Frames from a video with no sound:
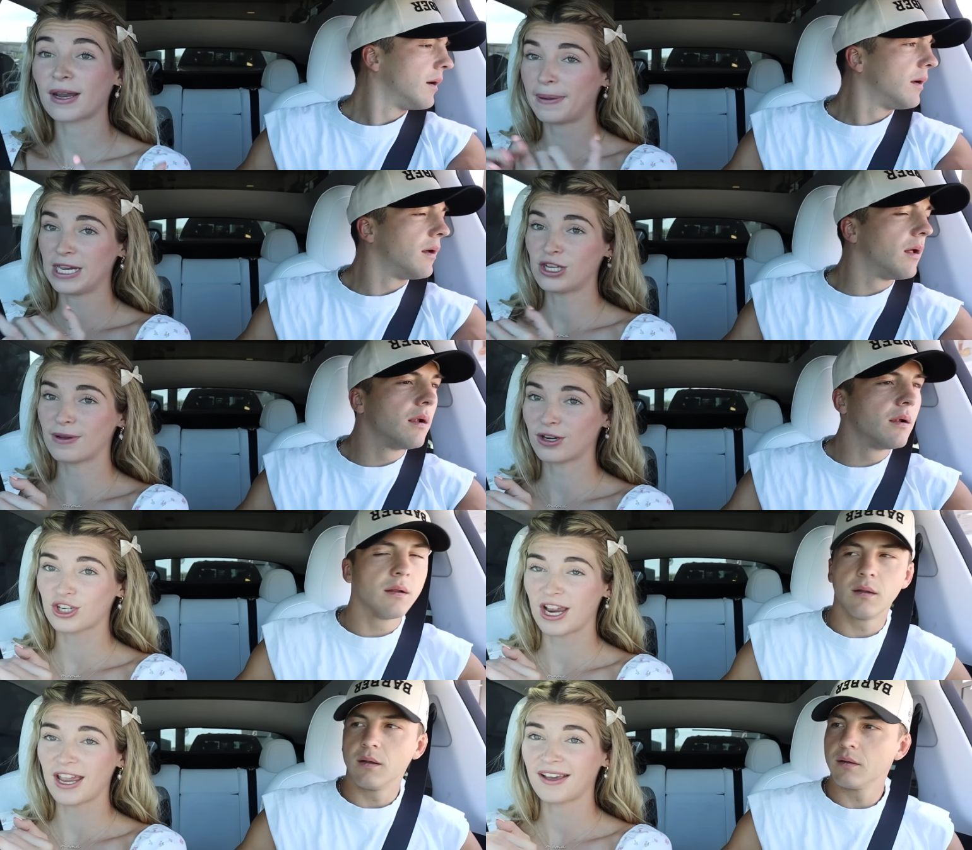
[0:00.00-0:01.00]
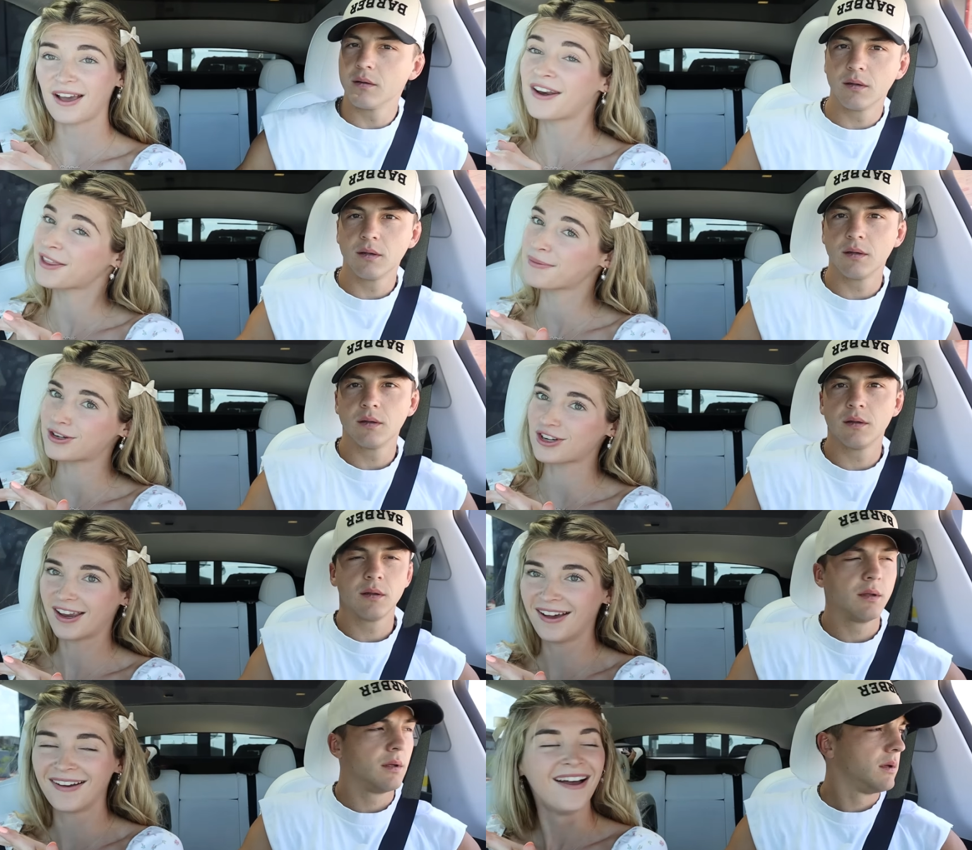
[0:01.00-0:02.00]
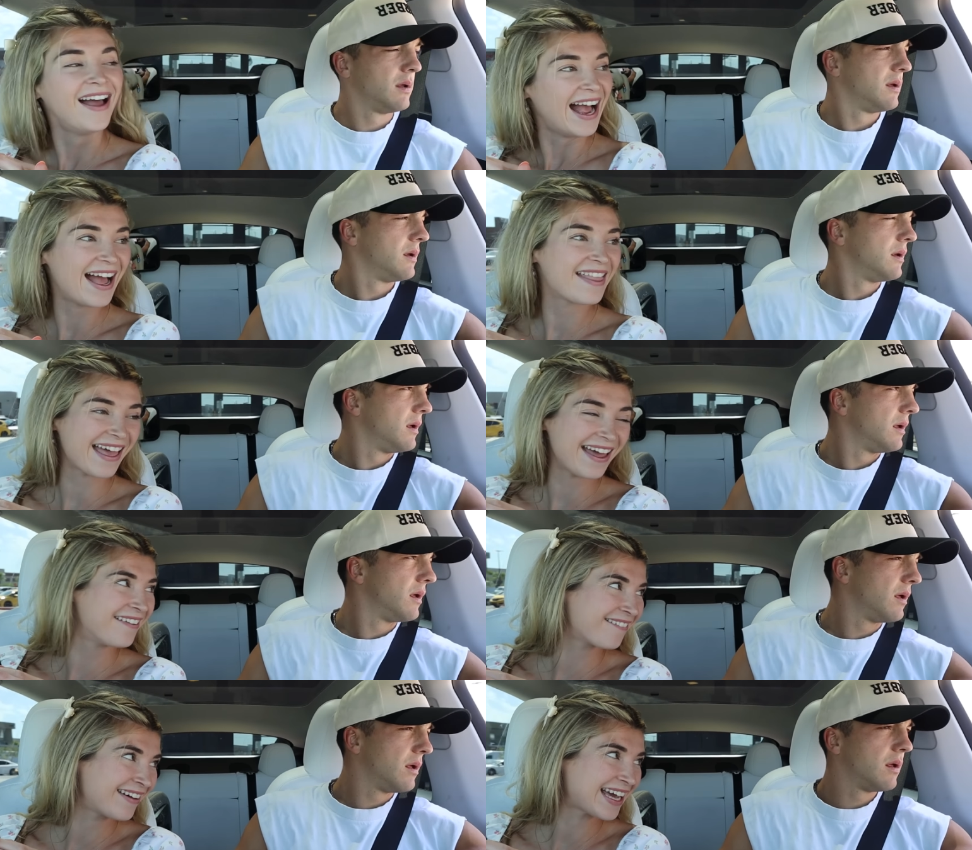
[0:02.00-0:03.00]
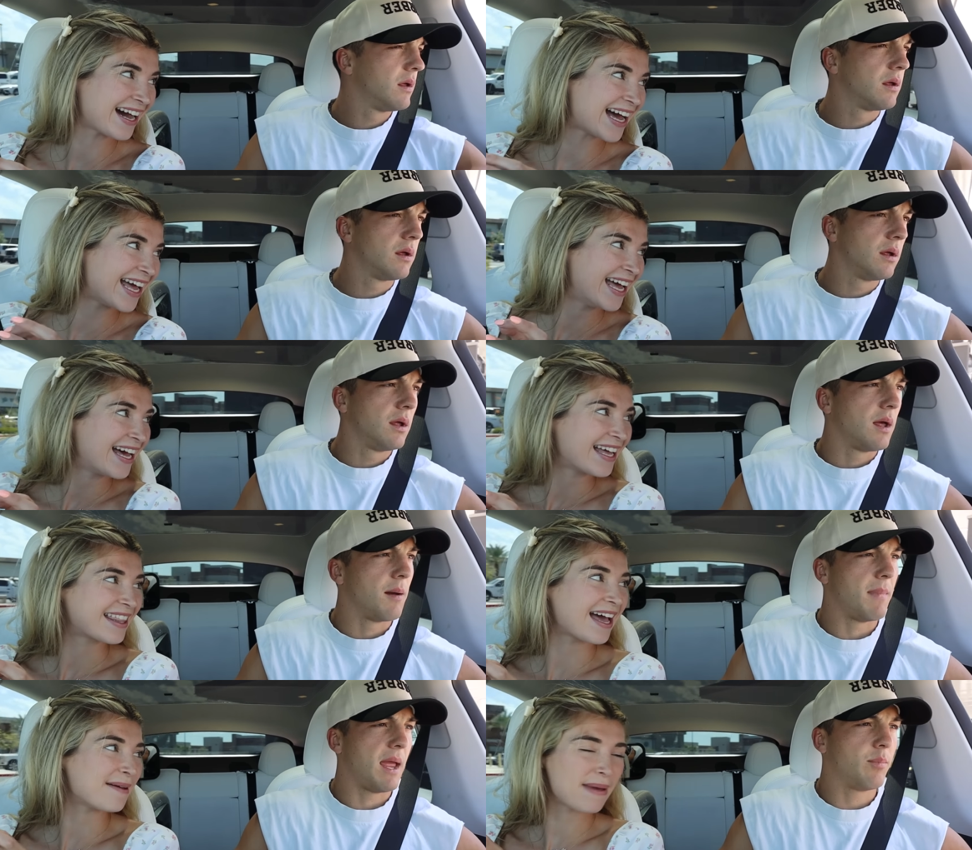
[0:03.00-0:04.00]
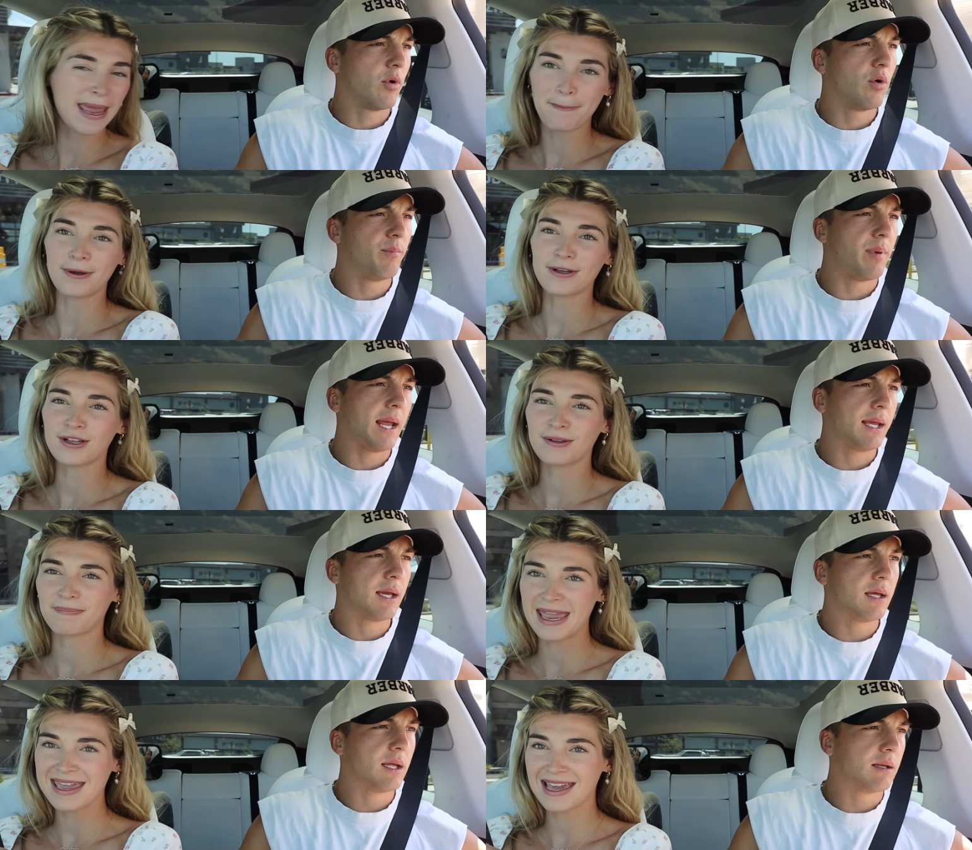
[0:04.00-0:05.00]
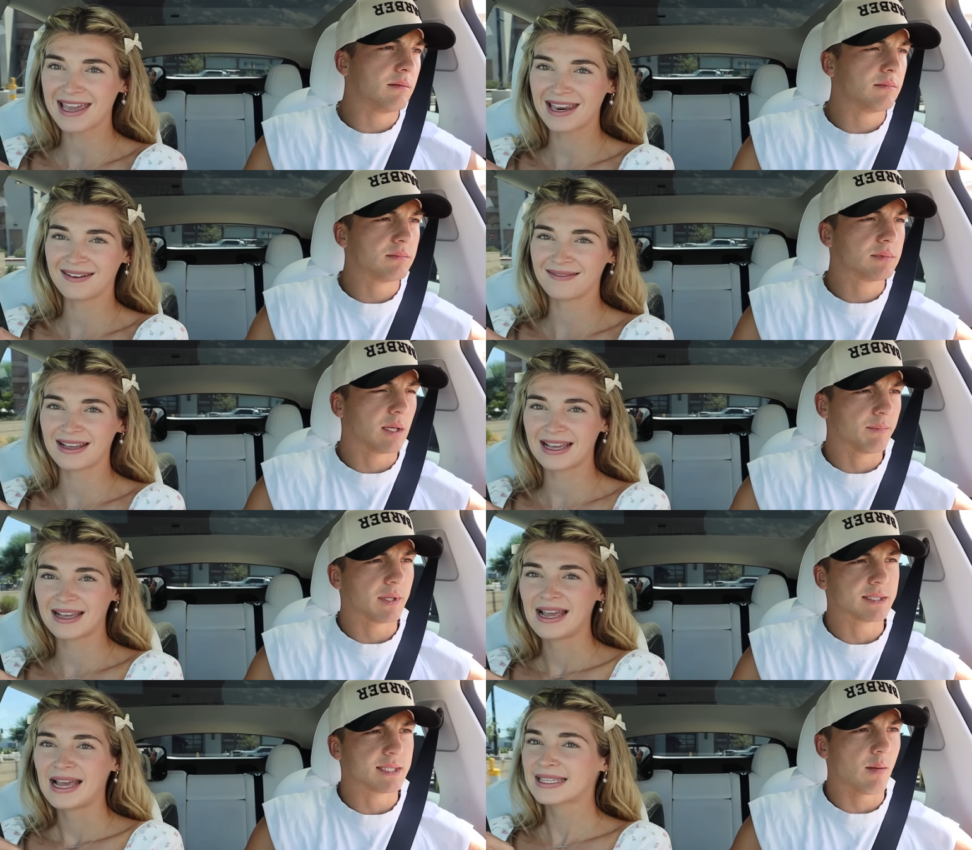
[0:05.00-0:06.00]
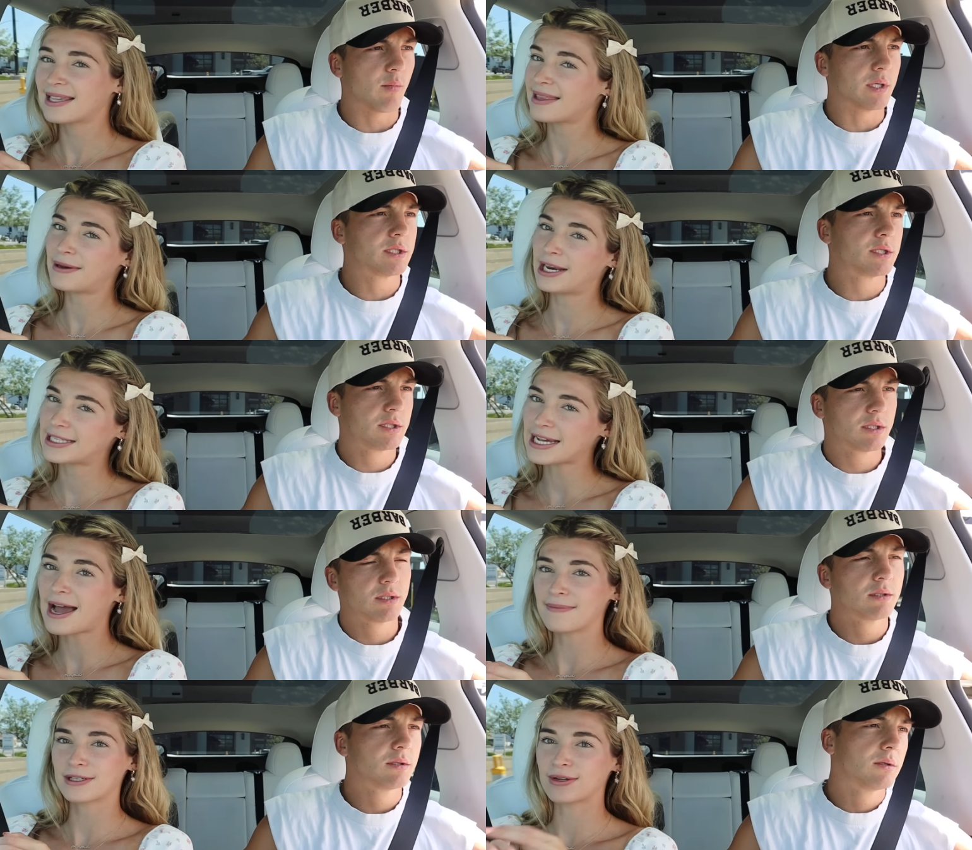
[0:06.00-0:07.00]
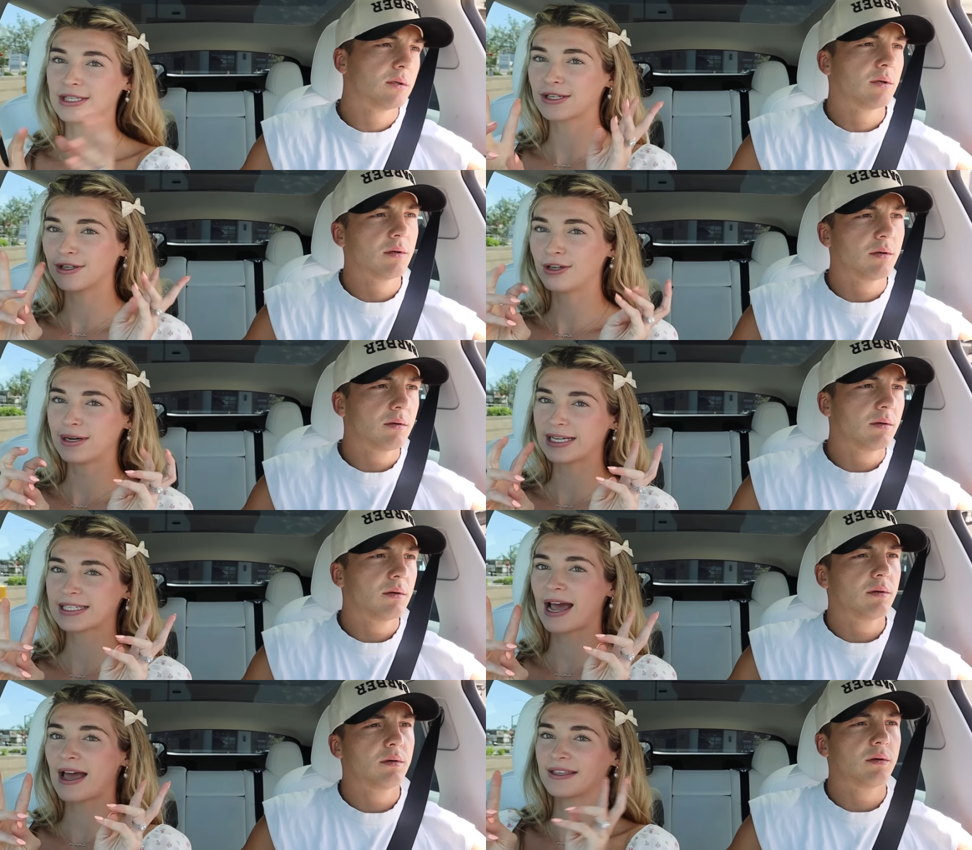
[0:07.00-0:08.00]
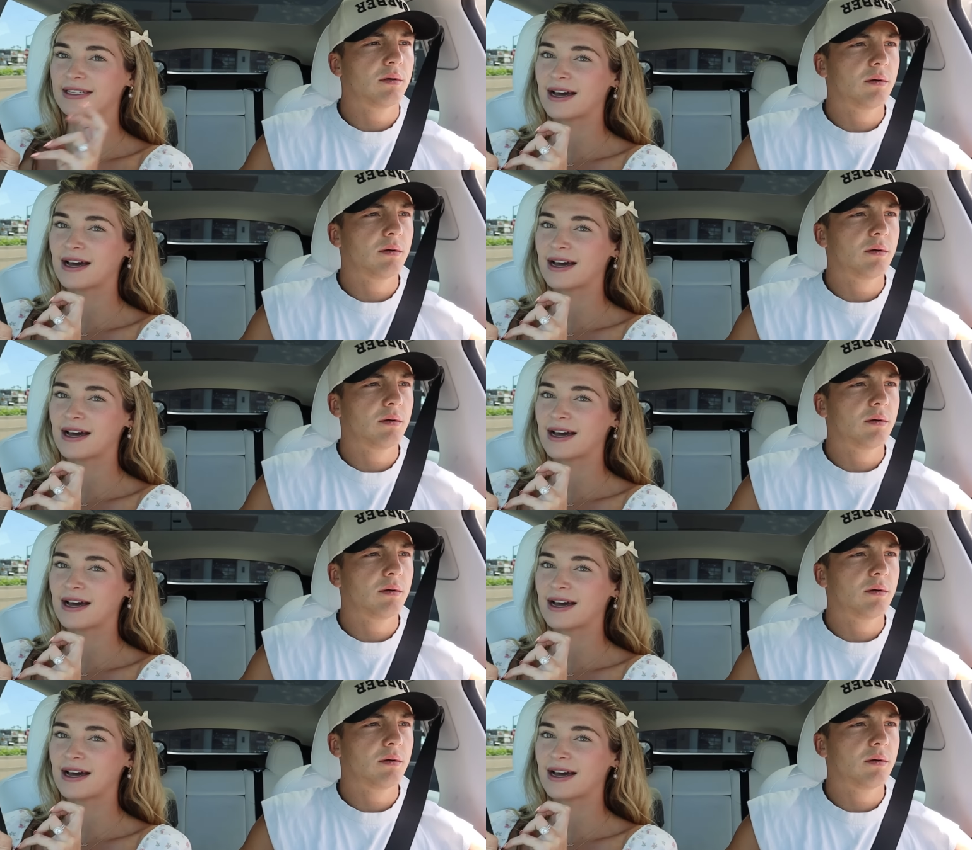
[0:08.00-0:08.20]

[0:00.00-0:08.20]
Speaker 1: got a peach milkshake, another milkshake, and then we got
Speaker 2: that maple, maple bacon, bacon something
Speaker 1: sandwich. It's a limited time, so it's their newest at the